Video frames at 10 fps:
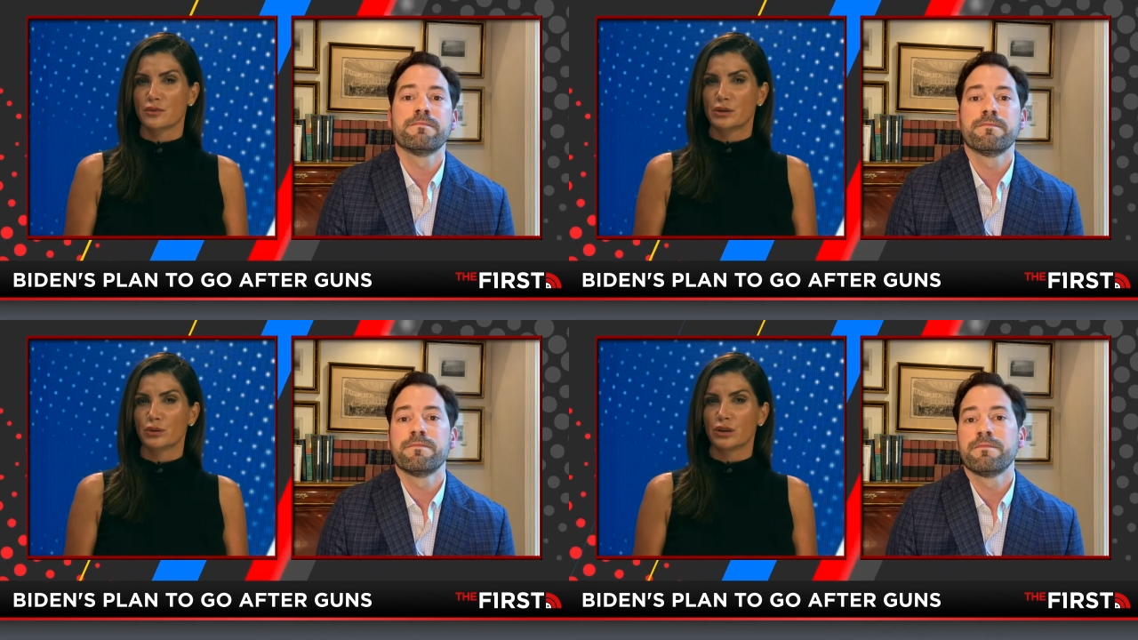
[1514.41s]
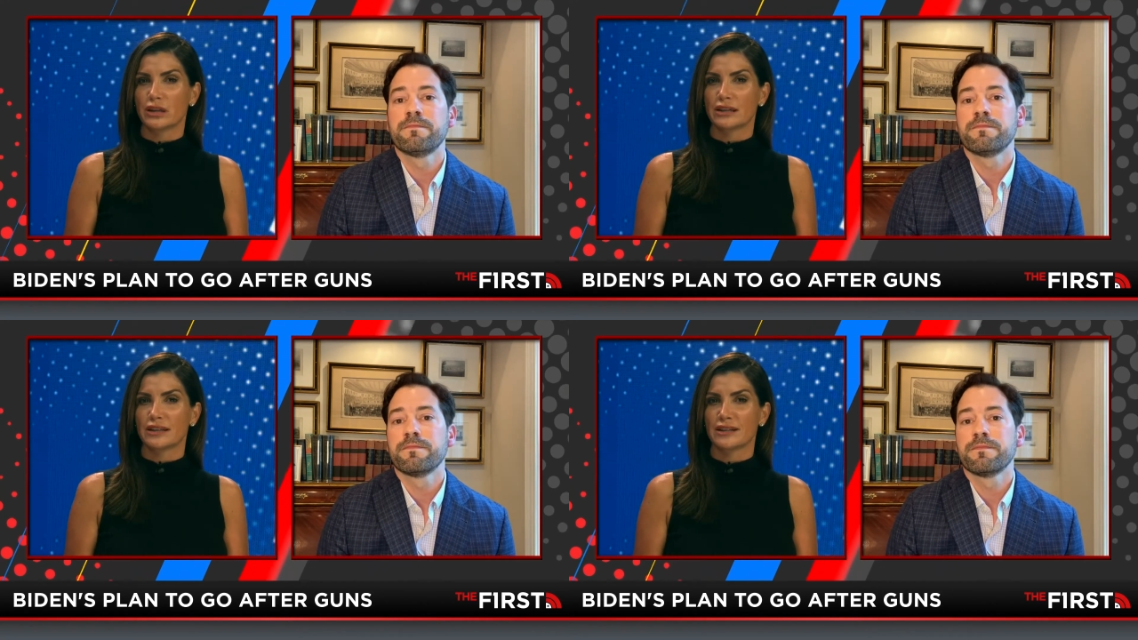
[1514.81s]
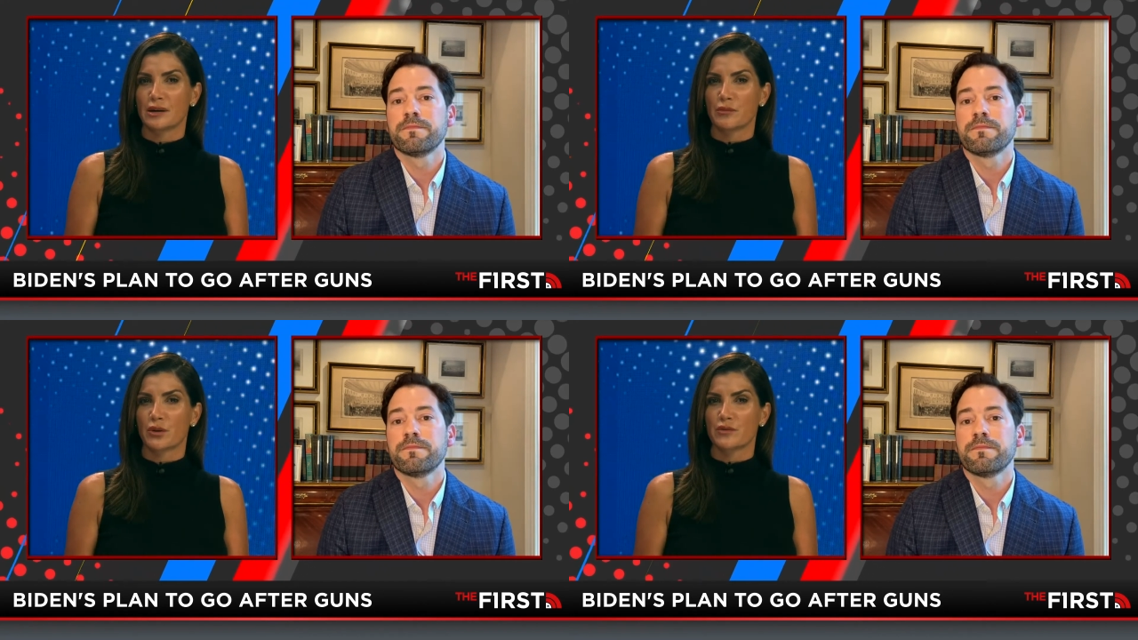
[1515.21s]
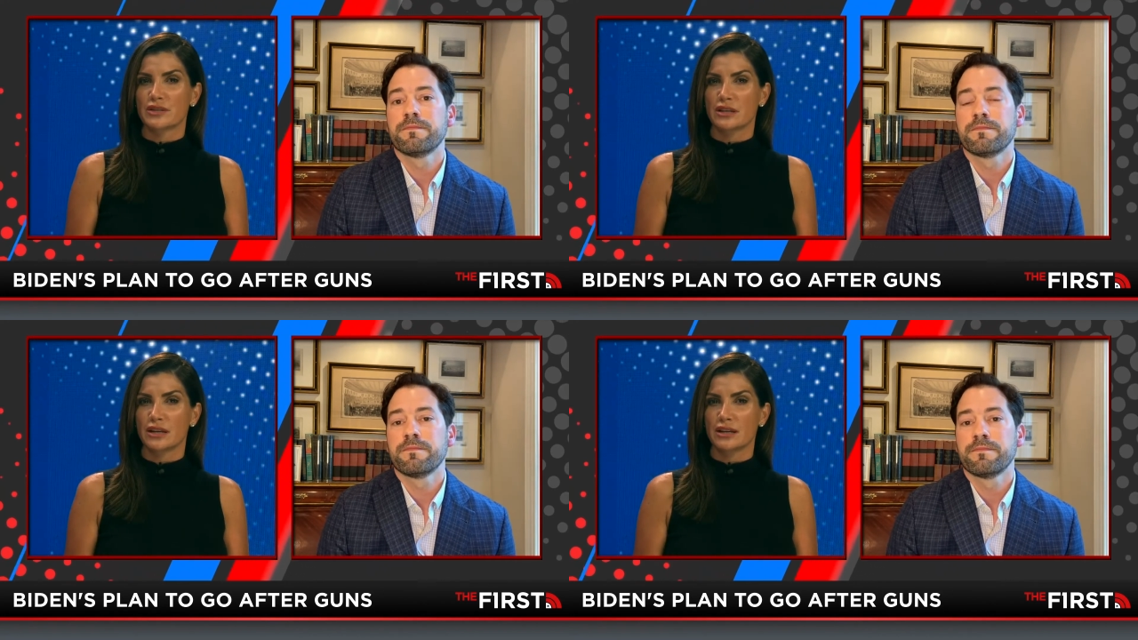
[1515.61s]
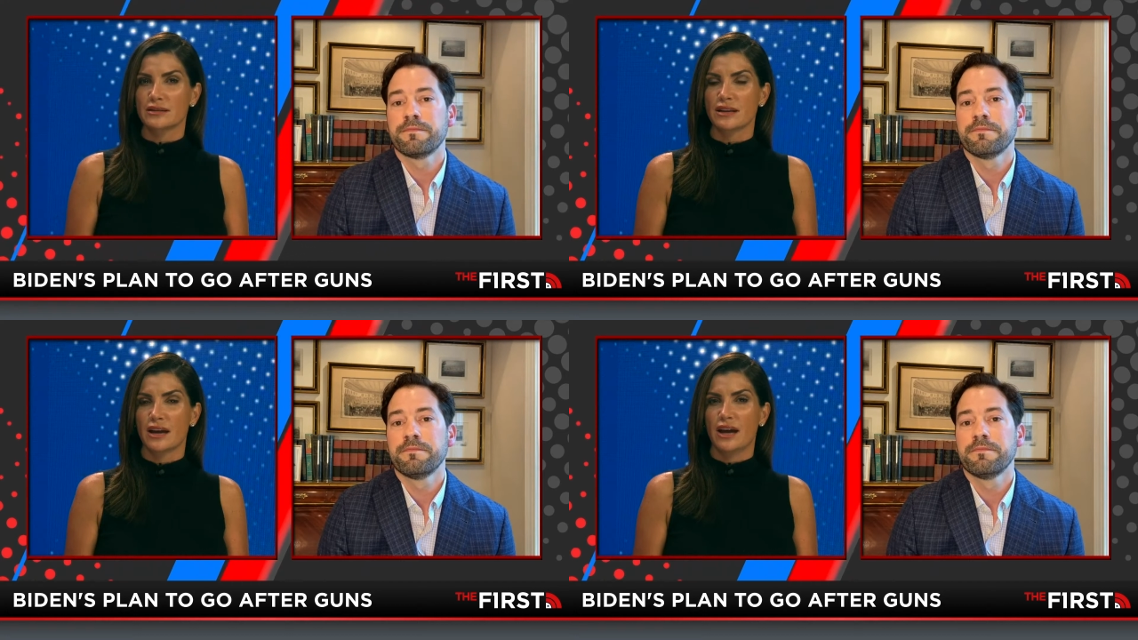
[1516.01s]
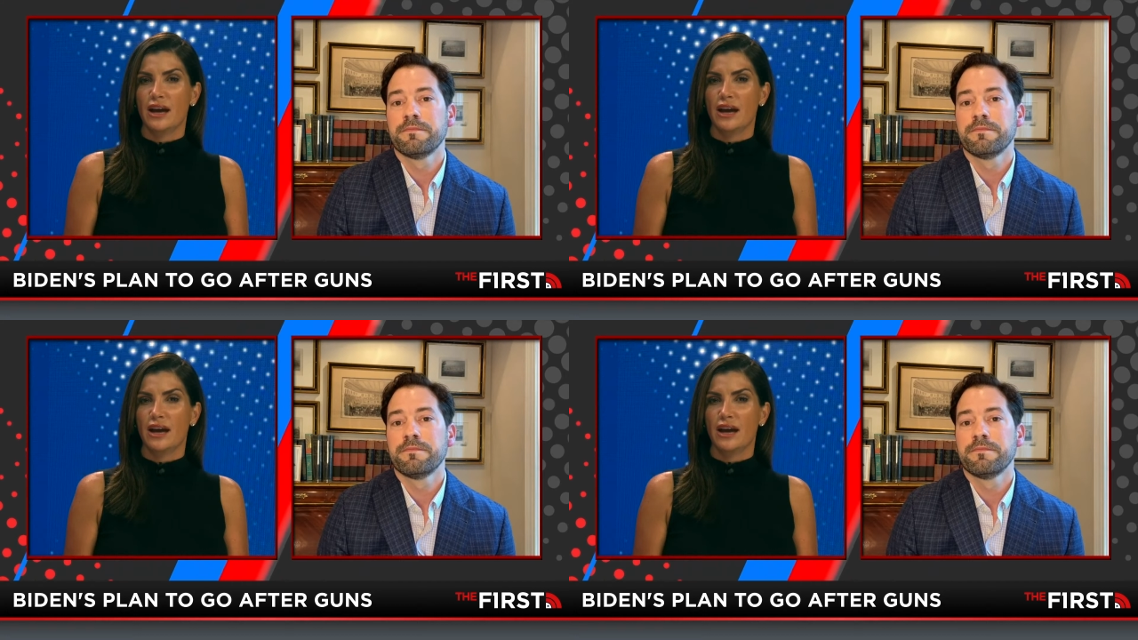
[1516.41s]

Speaker 1: When you look at the number of cities